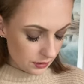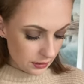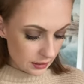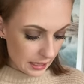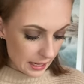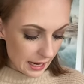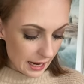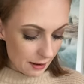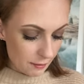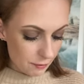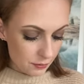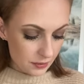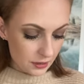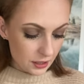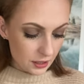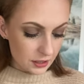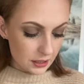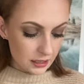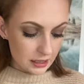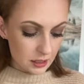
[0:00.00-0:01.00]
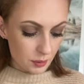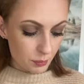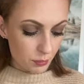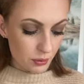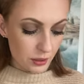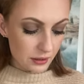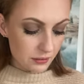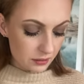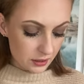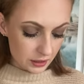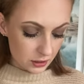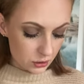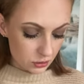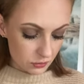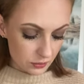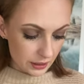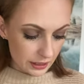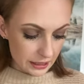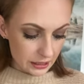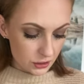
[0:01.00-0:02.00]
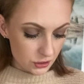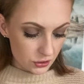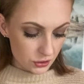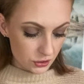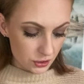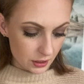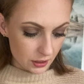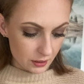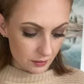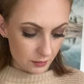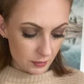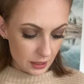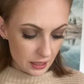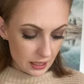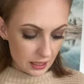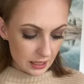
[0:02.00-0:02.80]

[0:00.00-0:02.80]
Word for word: They have, the, it's a privileged relationship.